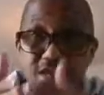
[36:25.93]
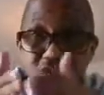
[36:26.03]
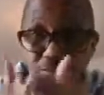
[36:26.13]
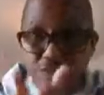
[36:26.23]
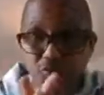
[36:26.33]

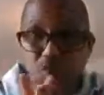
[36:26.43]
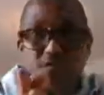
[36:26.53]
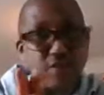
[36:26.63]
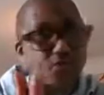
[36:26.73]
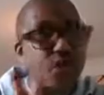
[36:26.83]
aspects
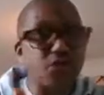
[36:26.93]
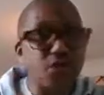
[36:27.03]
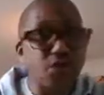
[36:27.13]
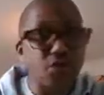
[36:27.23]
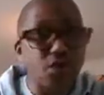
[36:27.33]
of national
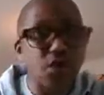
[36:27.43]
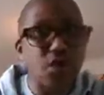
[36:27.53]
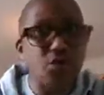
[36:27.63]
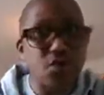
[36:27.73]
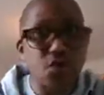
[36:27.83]
security look
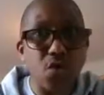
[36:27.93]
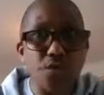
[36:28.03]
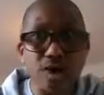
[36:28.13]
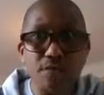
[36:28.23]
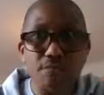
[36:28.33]
into this
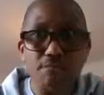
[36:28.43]
contract